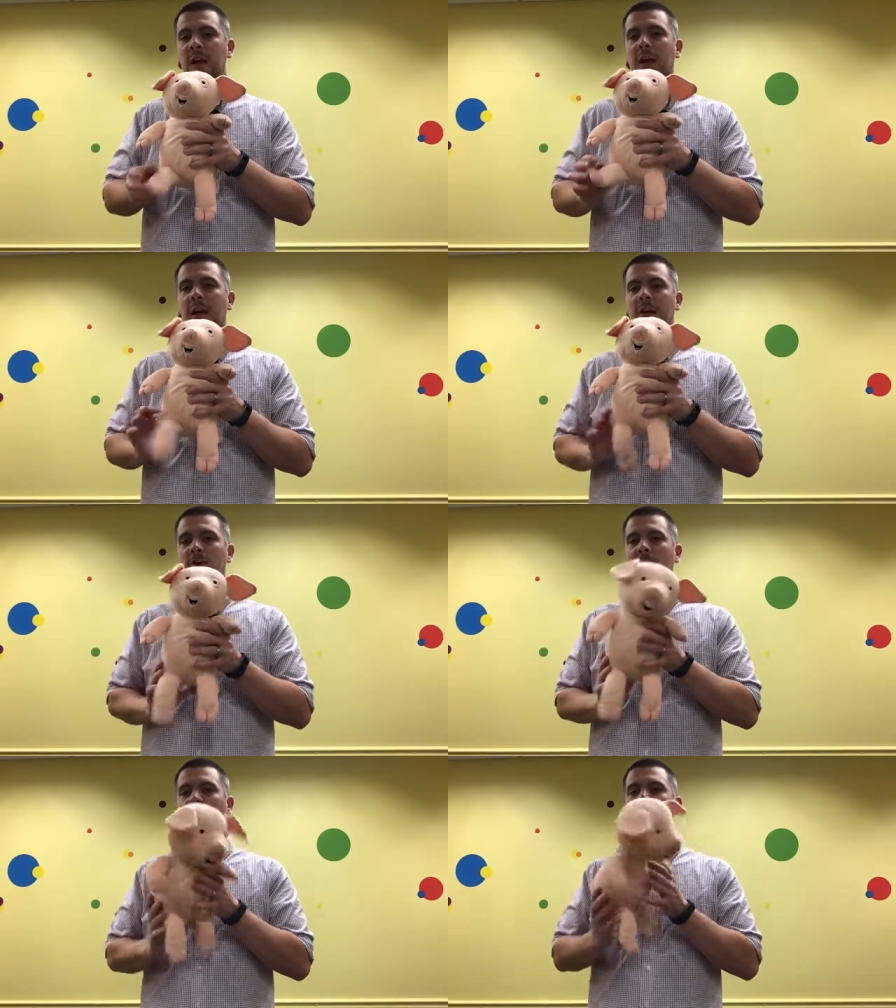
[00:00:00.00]

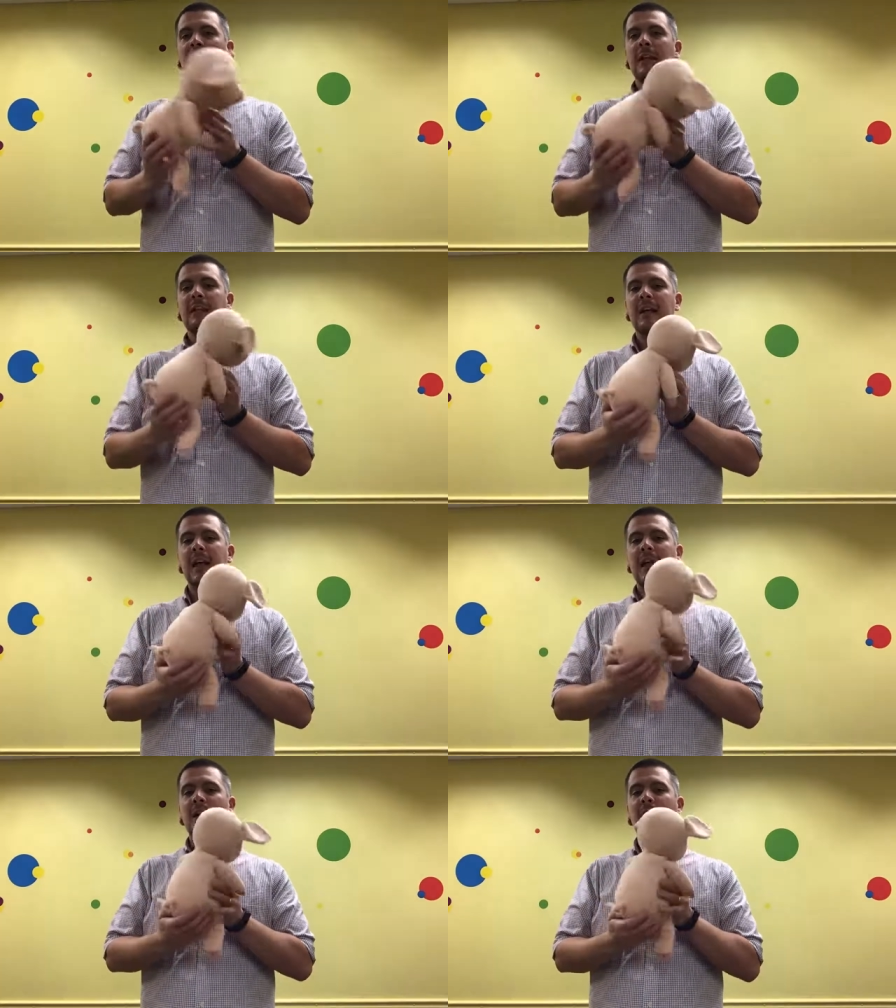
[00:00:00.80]
Here's my piggy
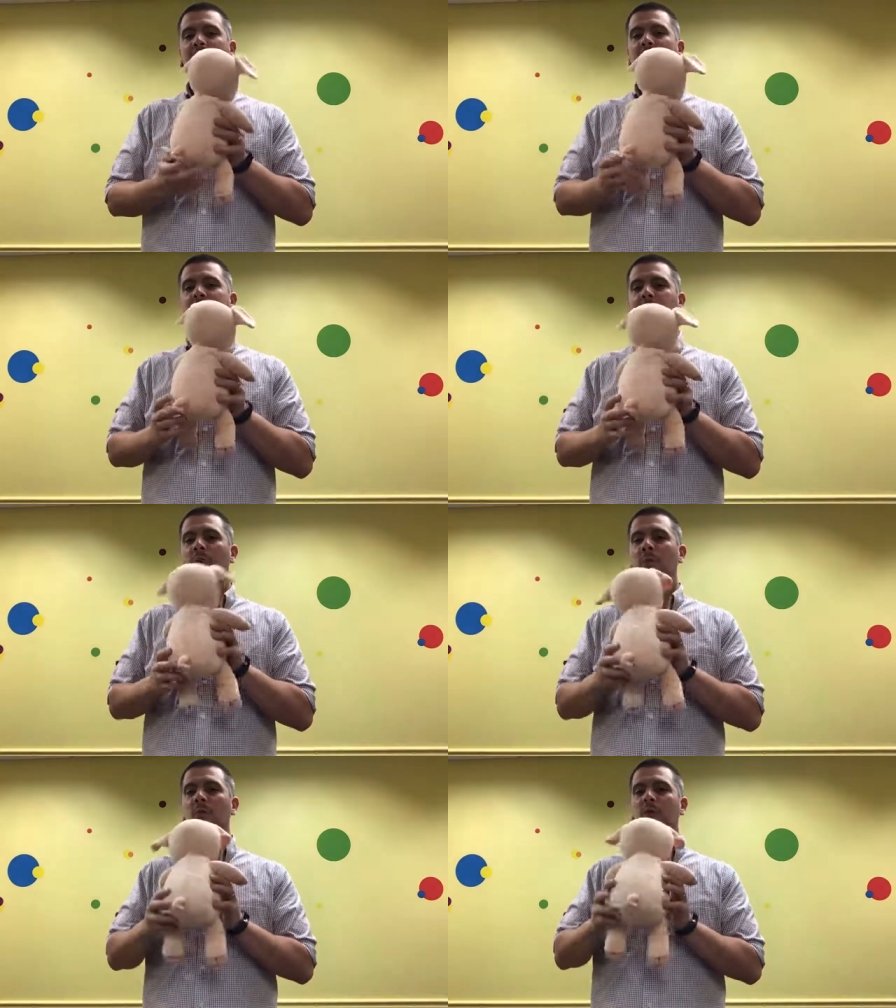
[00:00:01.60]
tail, and
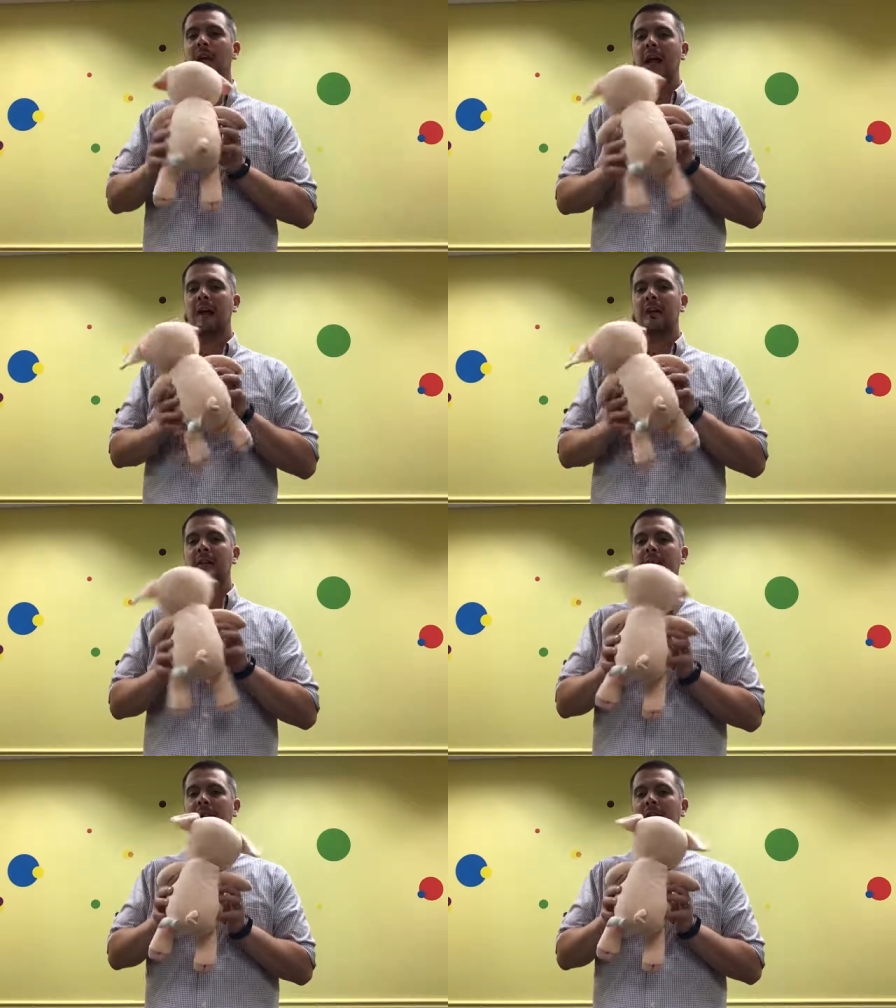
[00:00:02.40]
you can
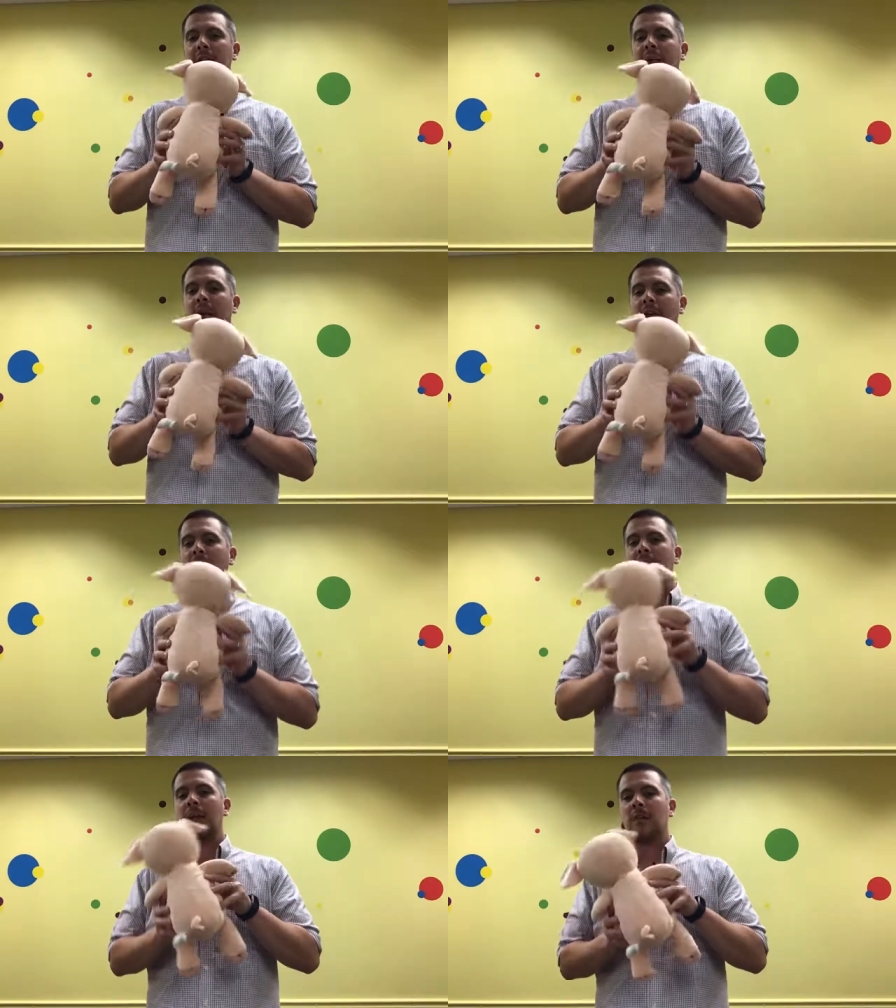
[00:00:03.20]
see
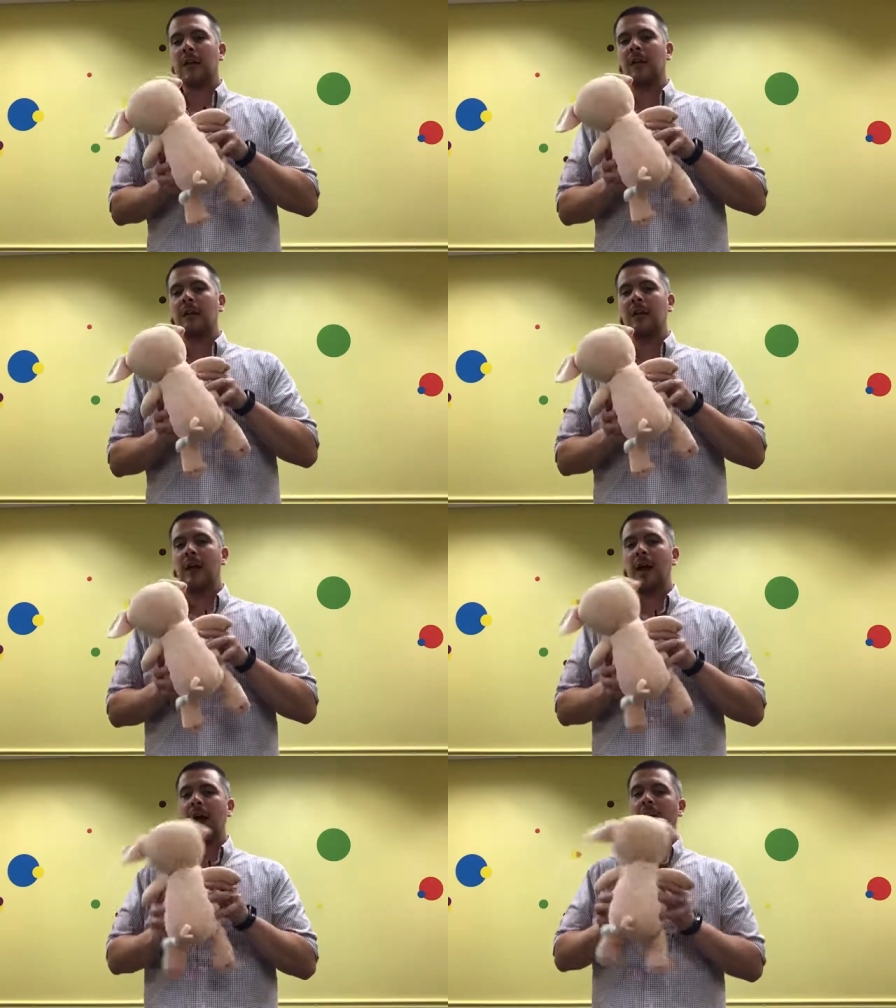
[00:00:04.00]
it's pink
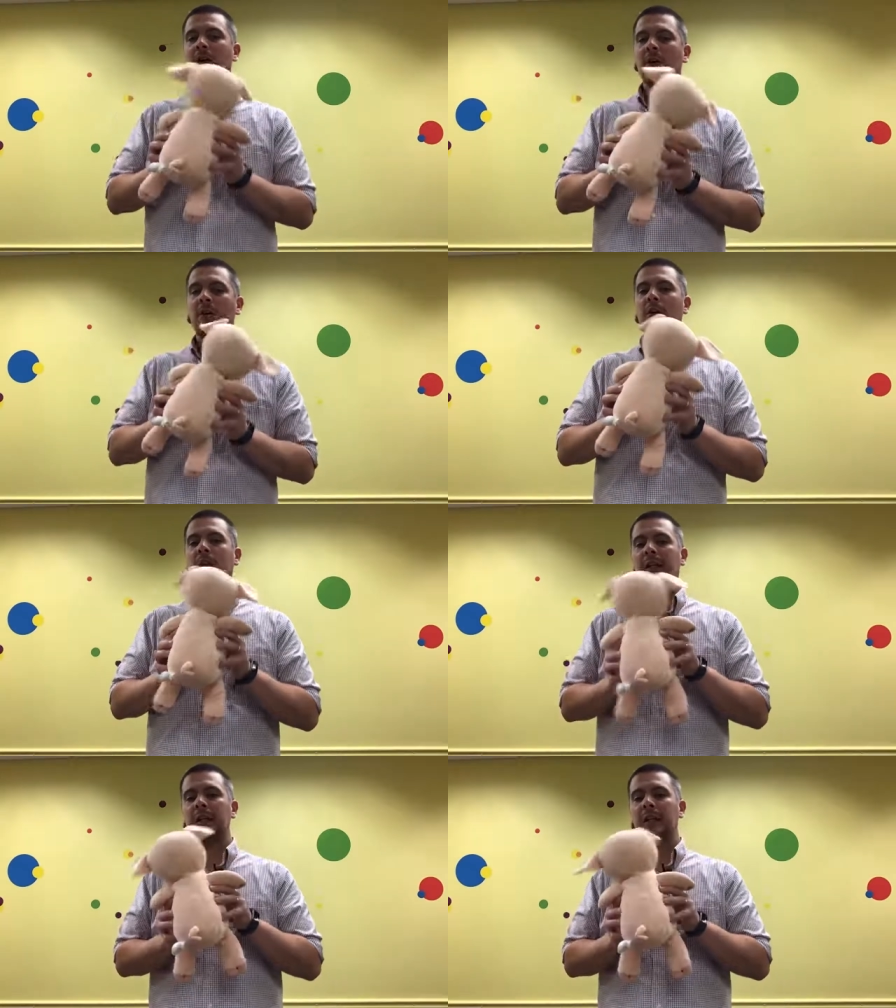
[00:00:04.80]
and
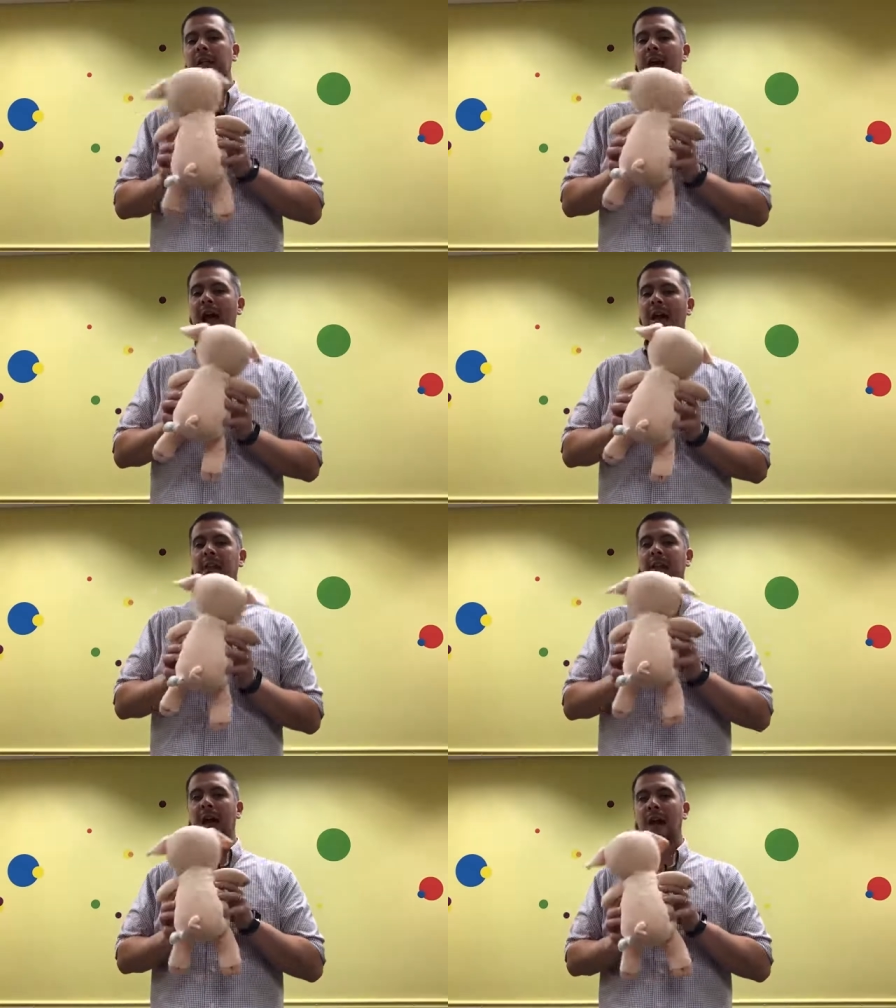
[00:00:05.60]
curly
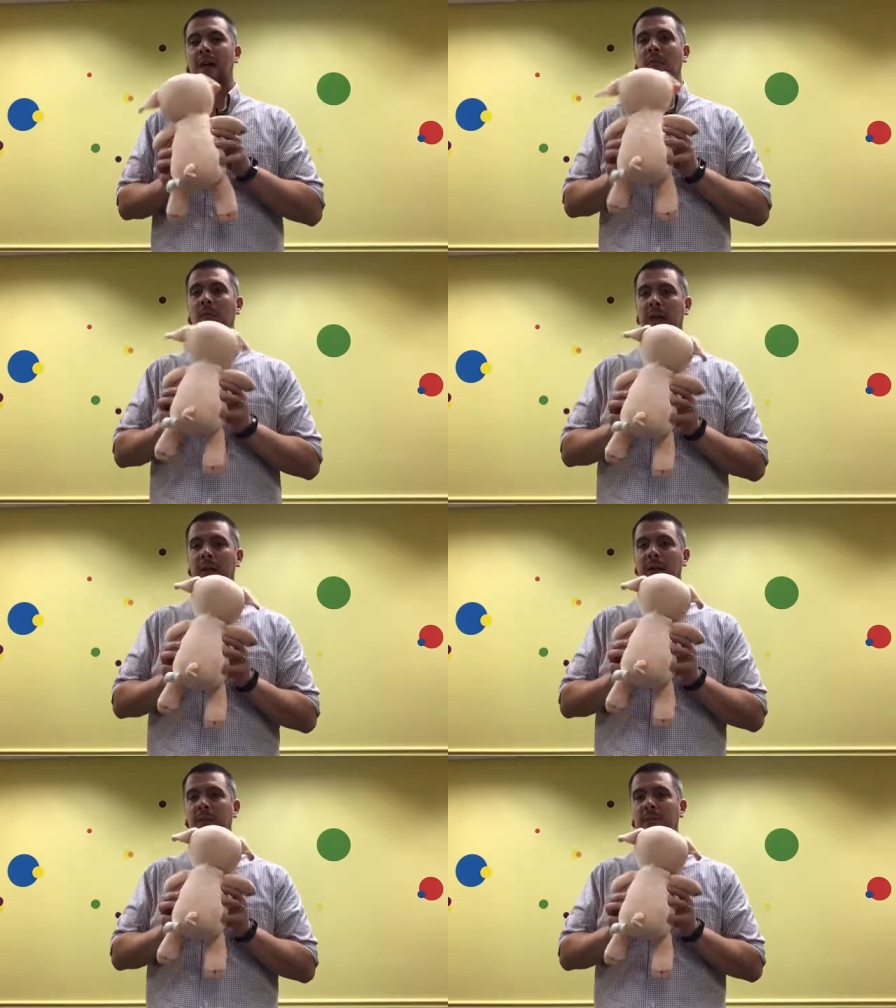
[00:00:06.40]
as can
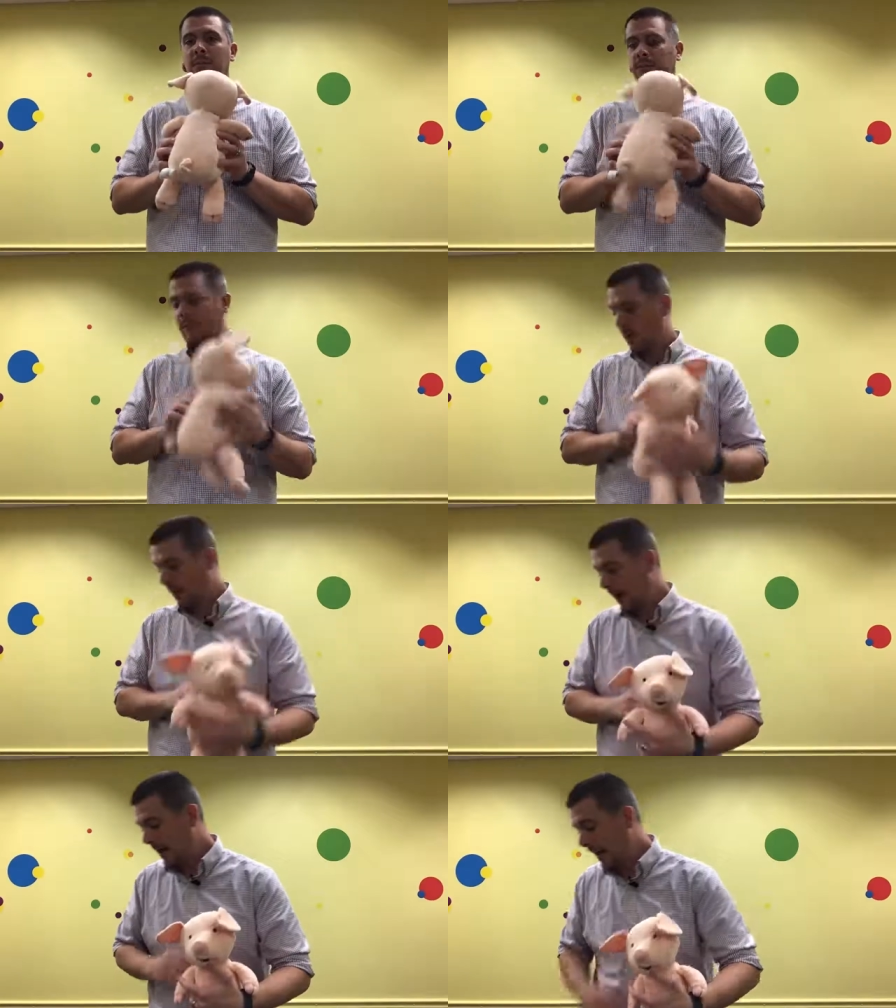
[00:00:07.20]
be. Okay,